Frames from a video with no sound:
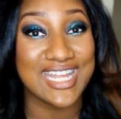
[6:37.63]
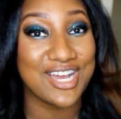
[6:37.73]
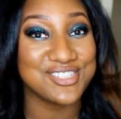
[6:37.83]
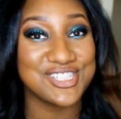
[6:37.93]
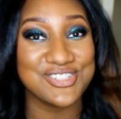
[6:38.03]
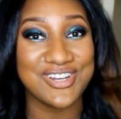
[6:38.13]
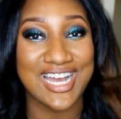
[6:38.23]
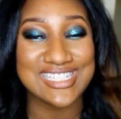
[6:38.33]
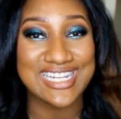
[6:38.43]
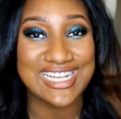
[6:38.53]
and I'll see you
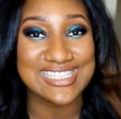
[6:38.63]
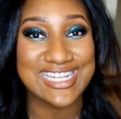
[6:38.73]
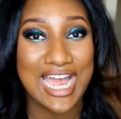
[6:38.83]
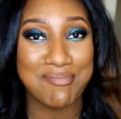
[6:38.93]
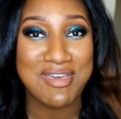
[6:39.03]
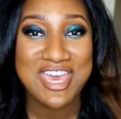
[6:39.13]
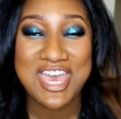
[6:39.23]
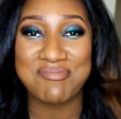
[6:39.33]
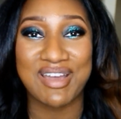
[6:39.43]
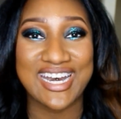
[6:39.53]
guys next time
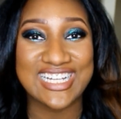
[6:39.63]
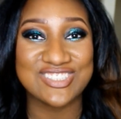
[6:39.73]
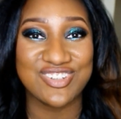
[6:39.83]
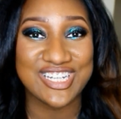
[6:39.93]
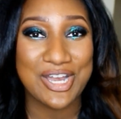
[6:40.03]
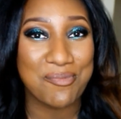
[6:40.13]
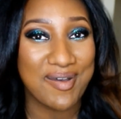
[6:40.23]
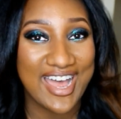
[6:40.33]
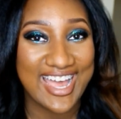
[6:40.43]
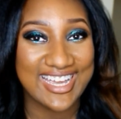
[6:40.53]
in my next video.
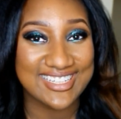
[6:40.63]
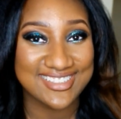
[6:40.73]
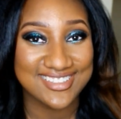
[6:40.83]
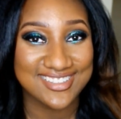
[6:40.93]
Bye.